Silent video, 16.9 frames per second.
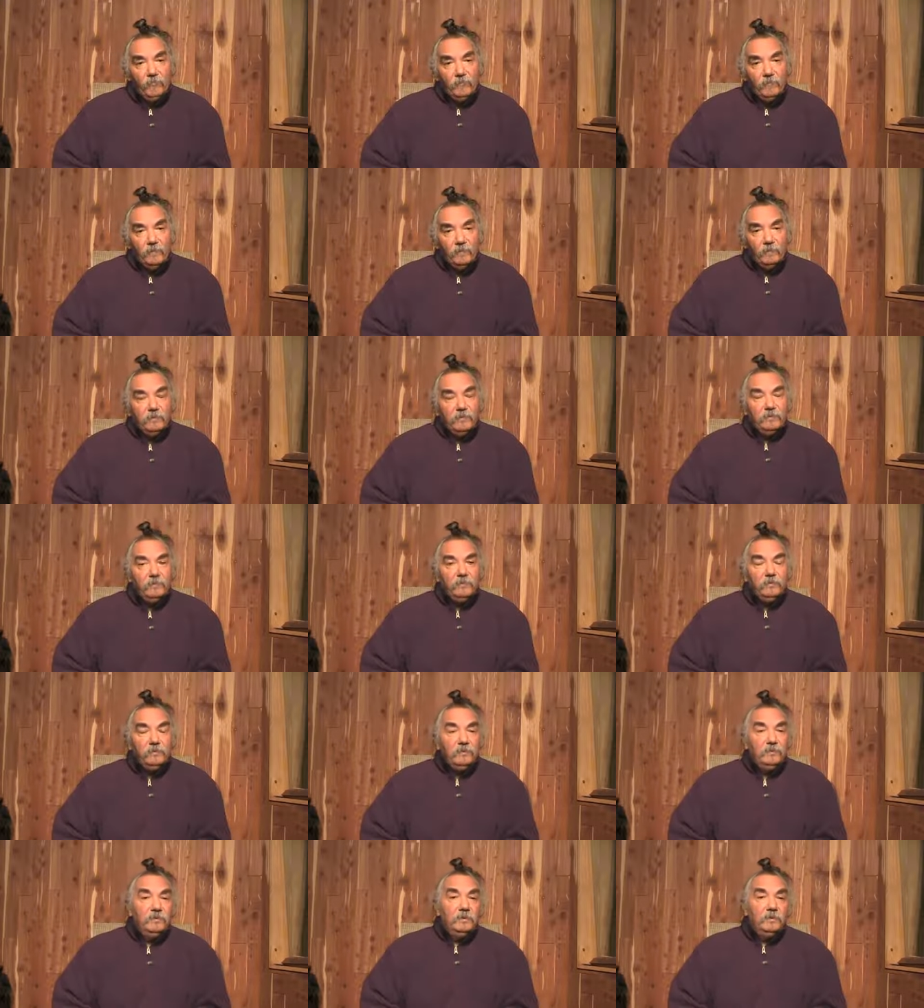That is
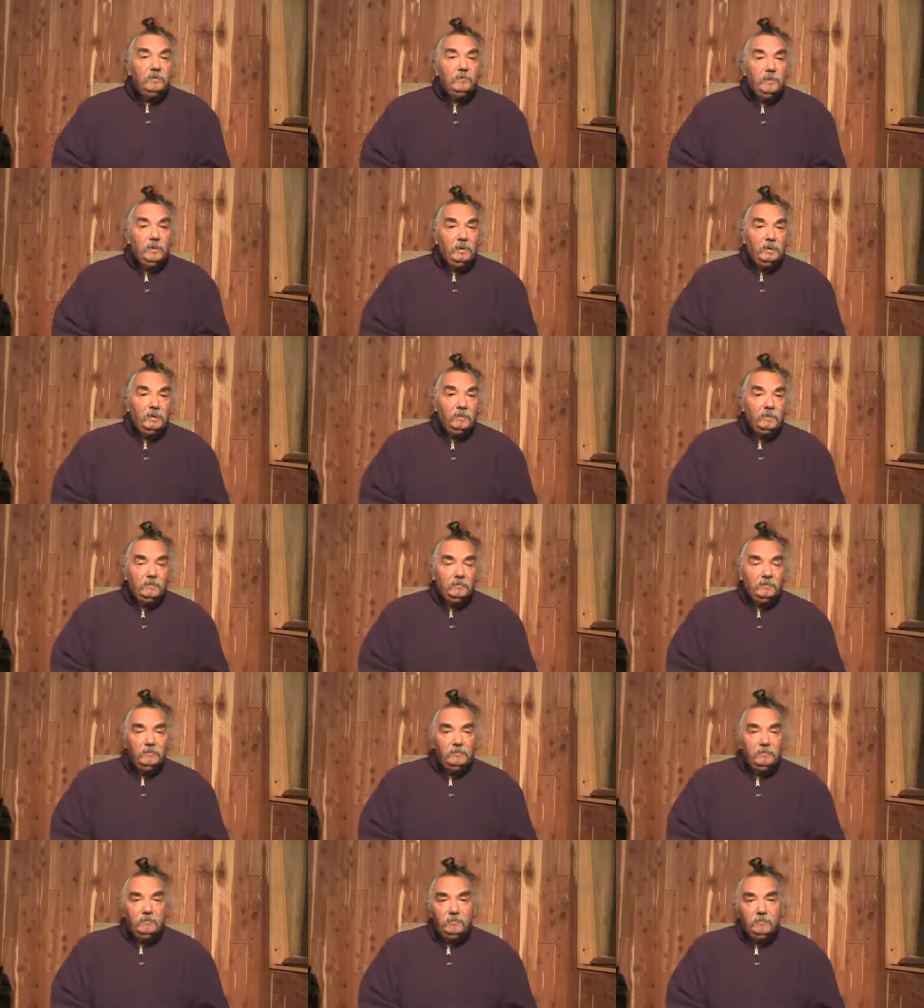using the body,
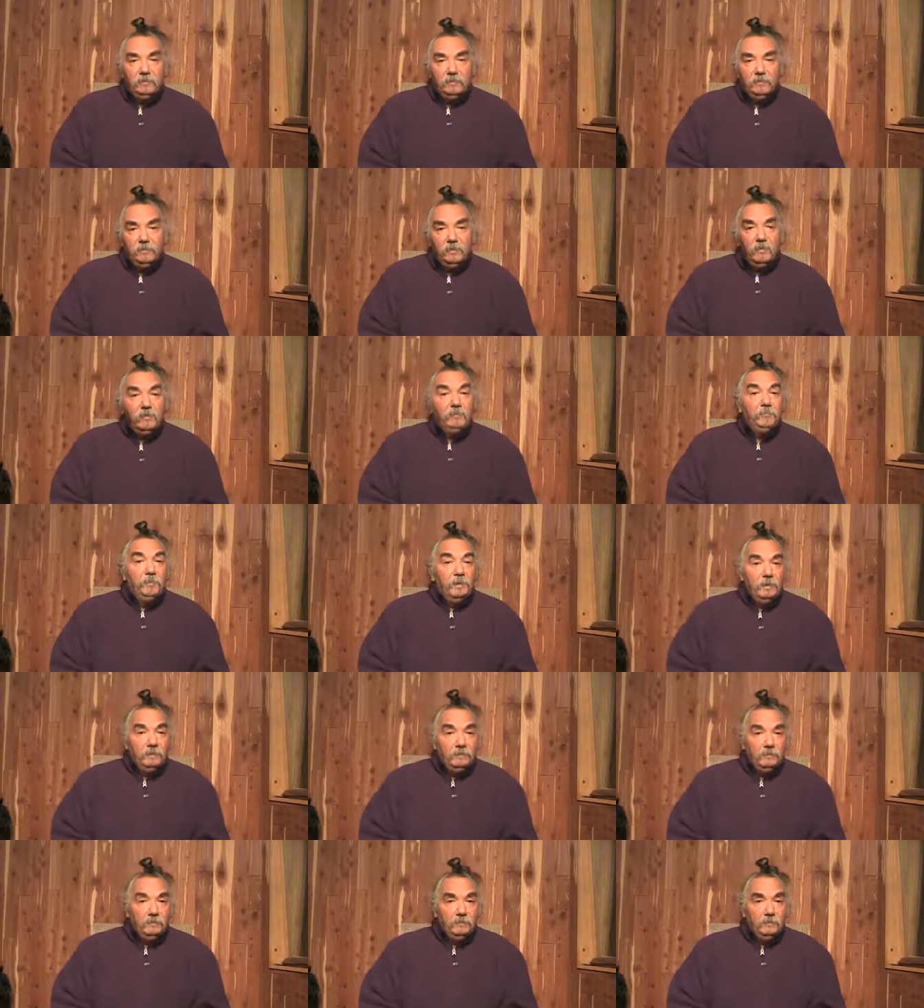the earth
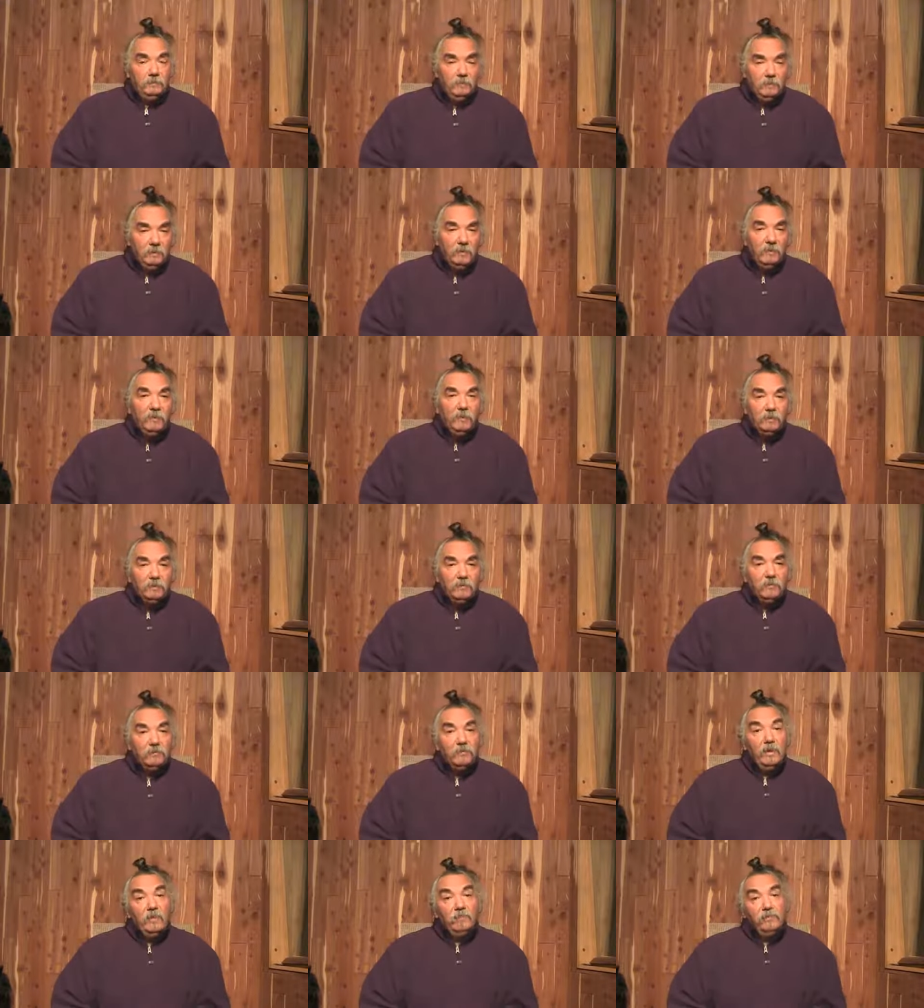body, to
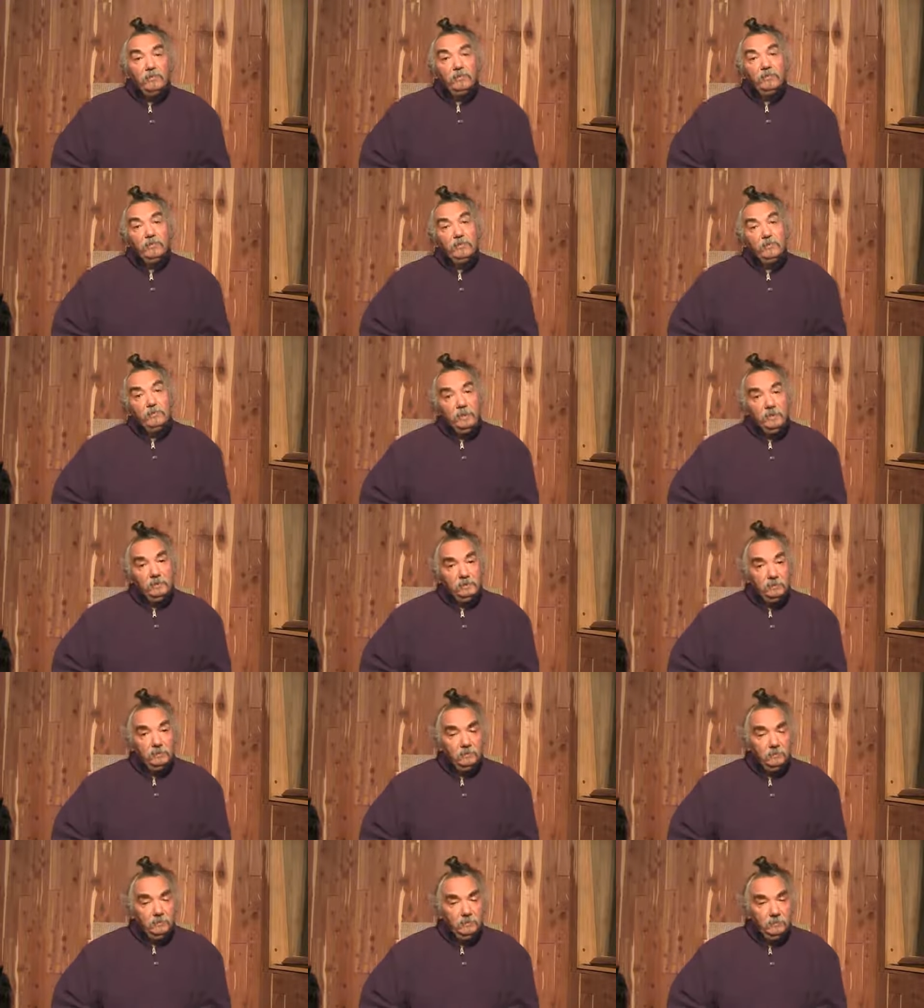travel through
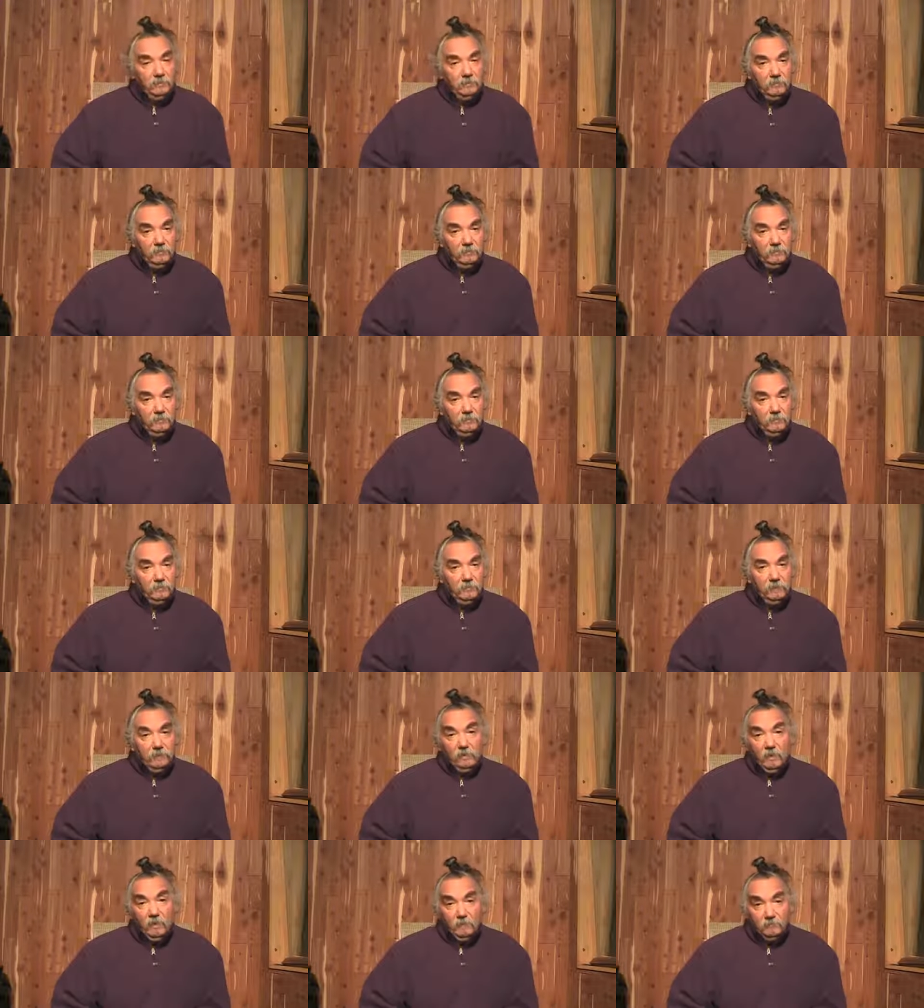space
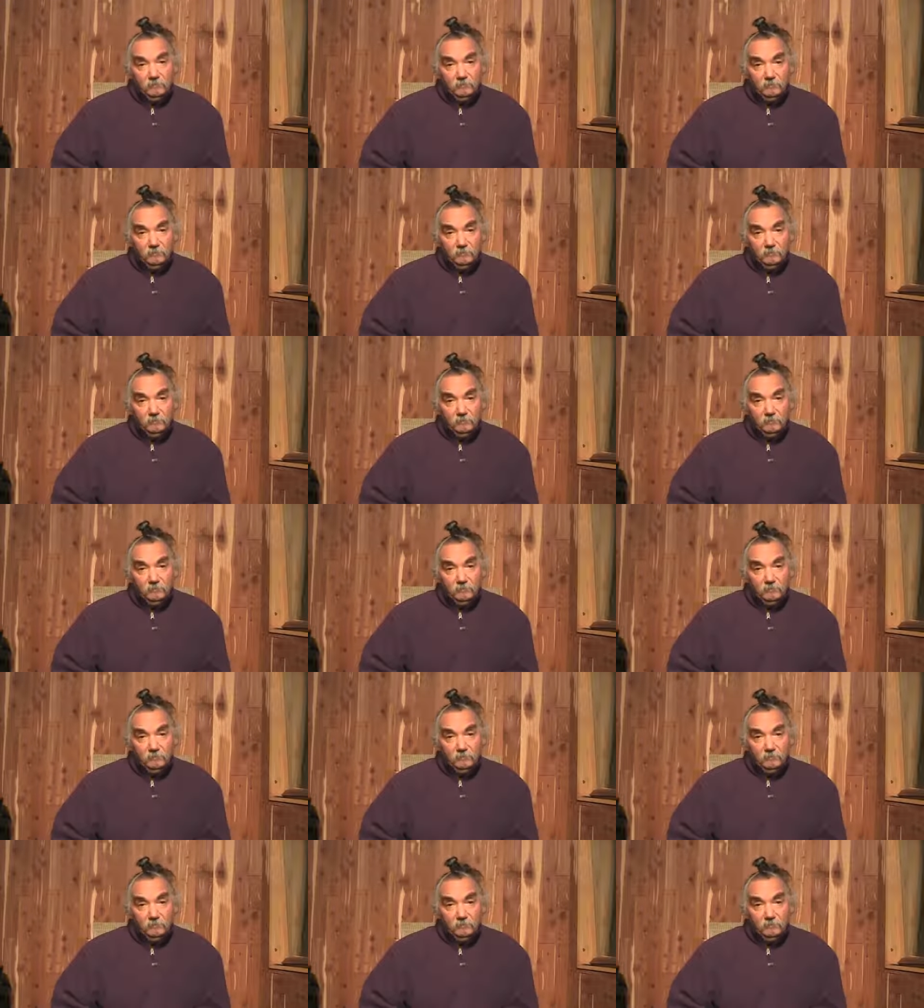and time.